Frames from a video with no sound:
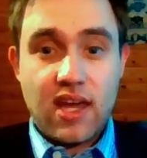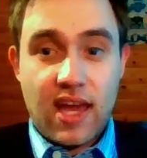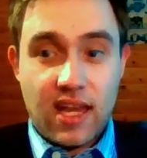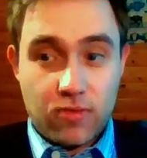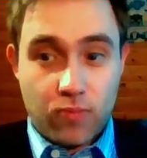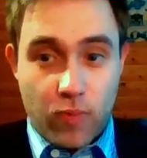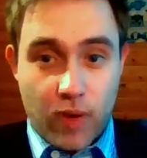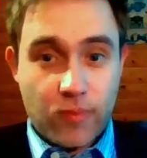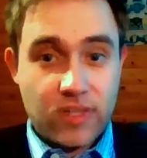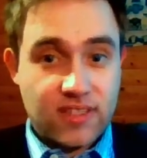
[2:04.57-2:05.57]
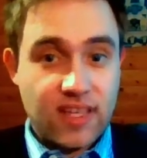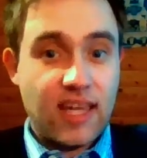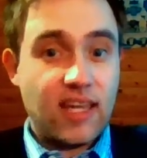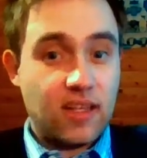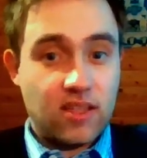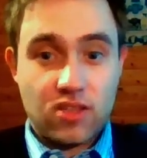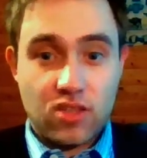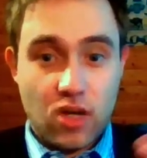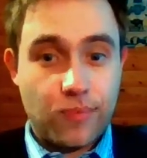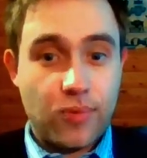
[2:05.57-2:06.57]
And when we say
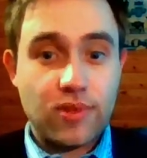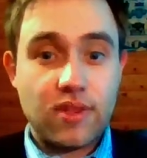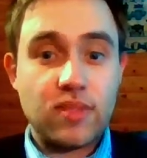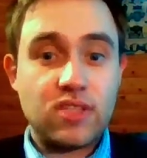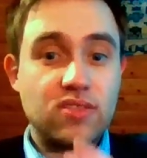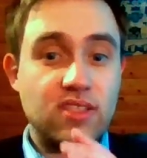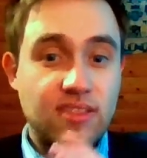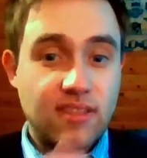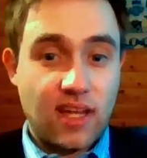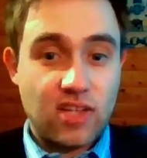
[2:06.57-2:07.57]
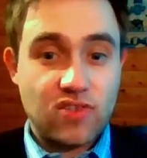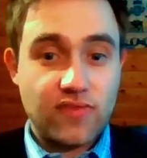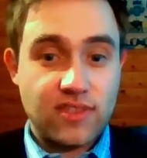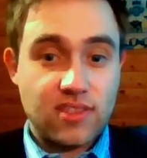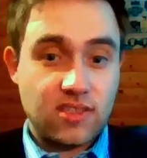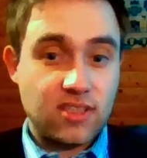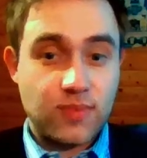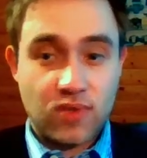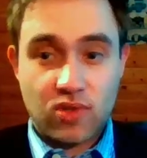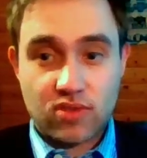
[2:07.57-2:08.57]
don't put them into detention facilities
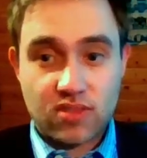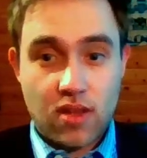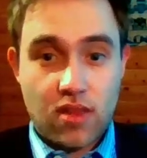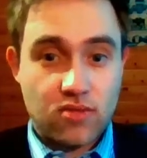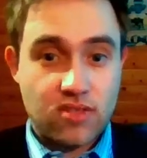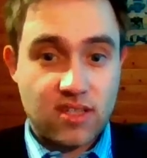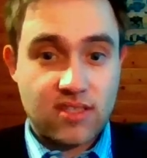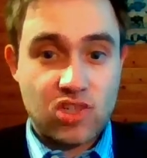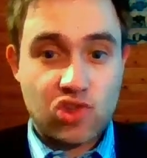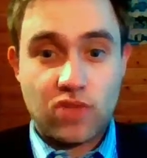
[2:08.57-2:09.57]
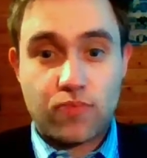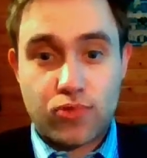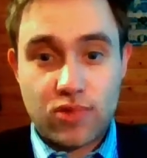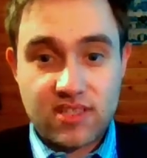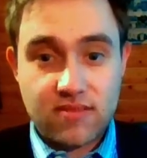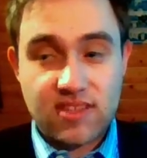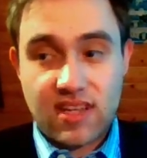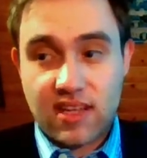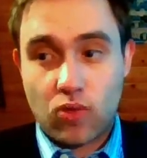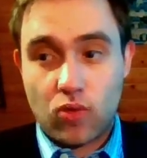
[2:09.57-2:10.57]
because those are essentially prisons
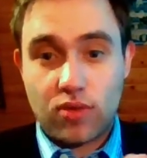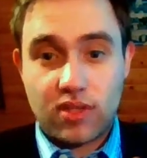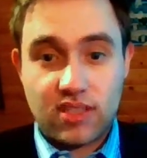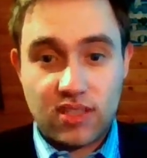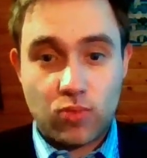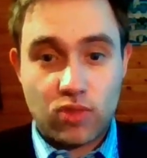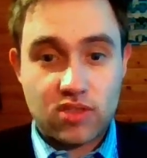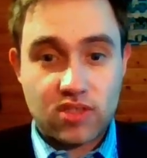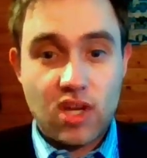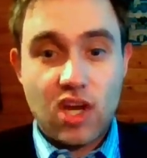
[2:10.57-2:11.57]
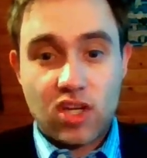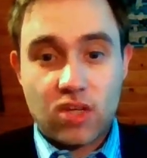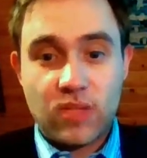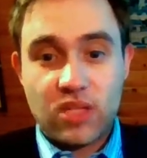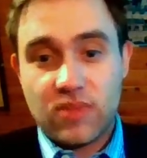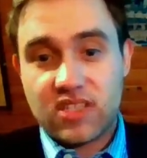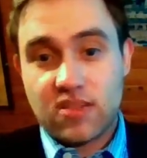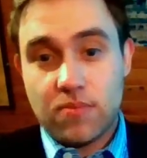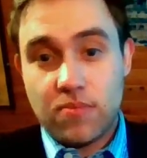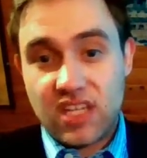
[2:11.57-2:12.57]
and all they did was commit a
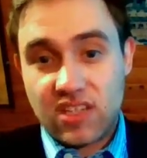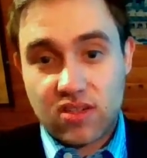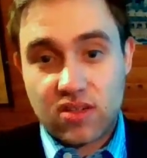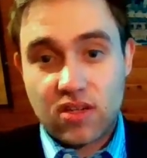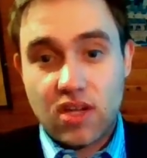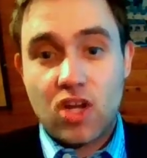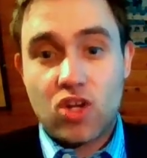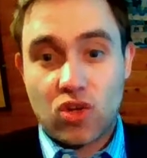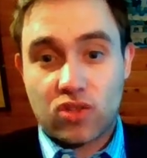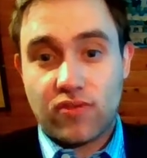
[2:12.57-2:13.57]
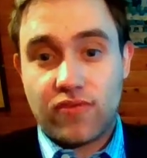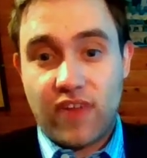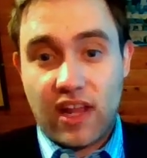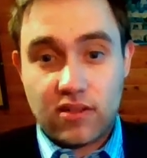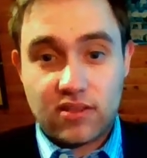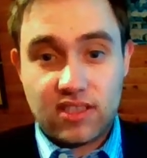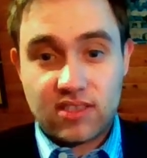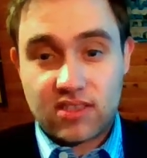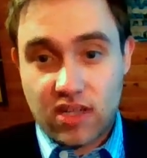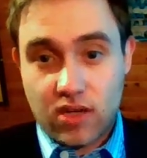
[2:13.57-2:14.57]
misdemeanor, not a felony,
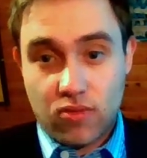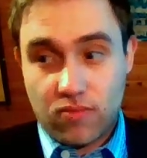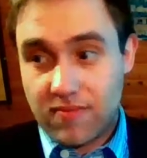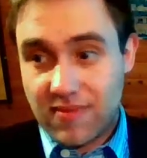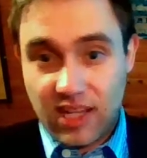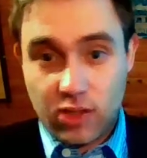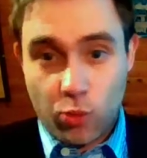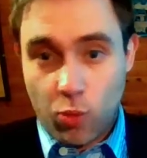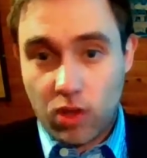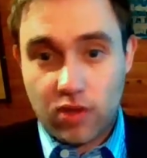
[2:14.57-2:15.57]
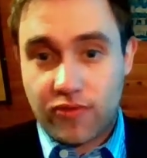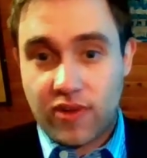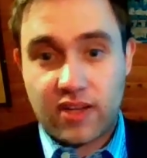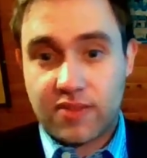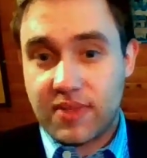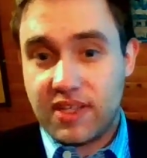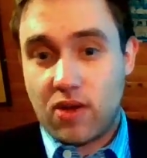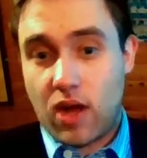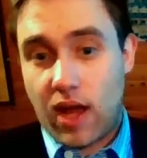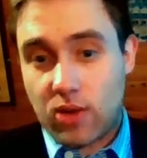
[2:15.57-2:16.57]
so they don't qualify to be
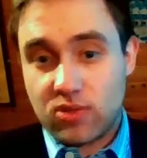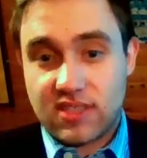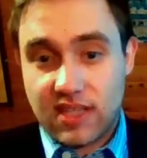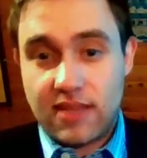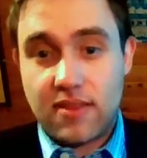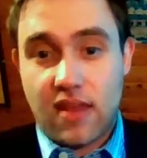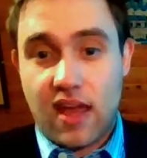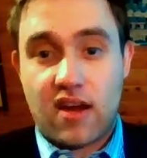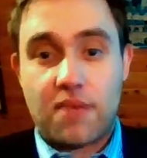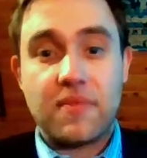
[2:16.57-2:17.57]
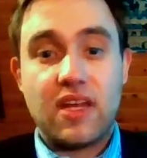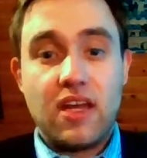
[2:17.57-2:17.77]
housed in there,